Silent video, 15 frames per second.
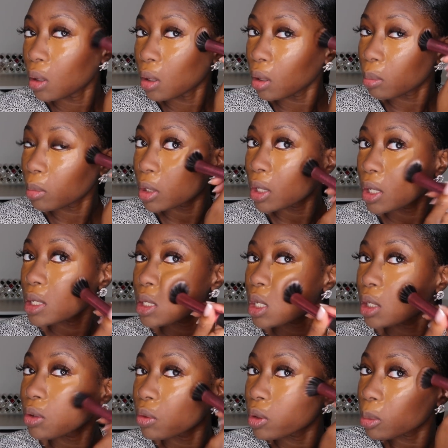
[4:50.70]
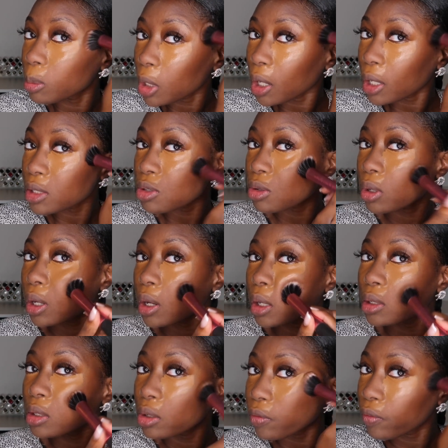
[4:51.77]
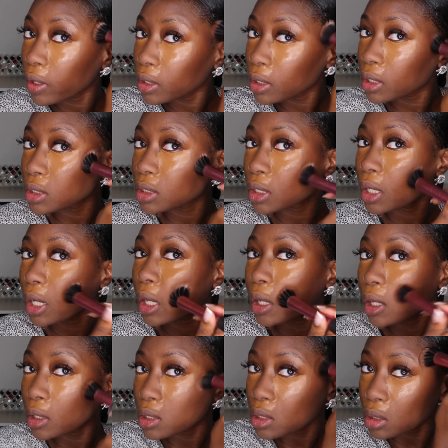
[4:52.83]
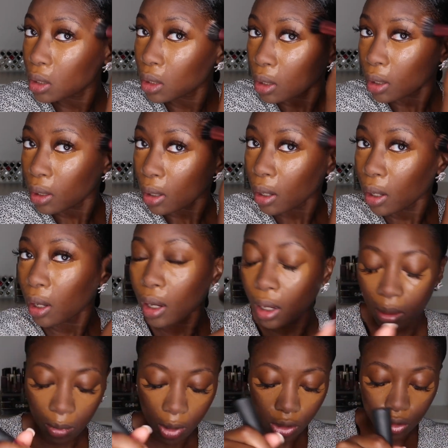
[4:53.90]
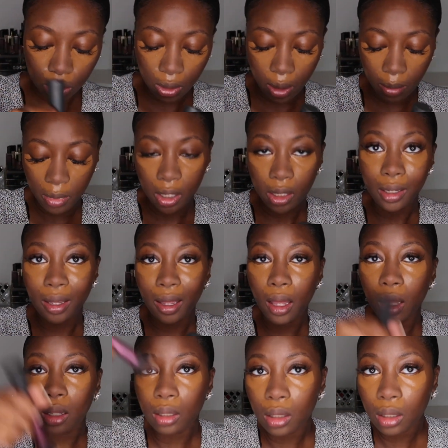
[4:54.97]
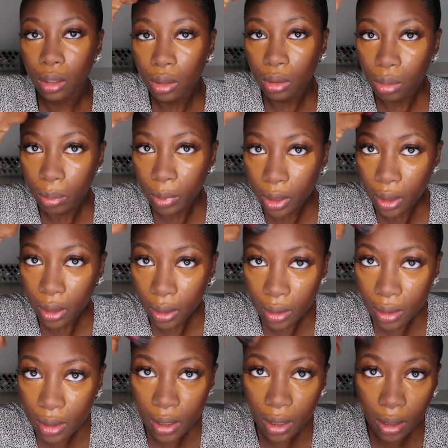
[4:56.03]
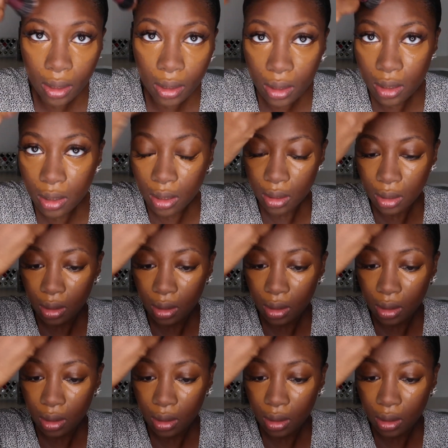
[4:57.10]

And because I cream contour under foundation, guys, I make sure I make it a little bit intense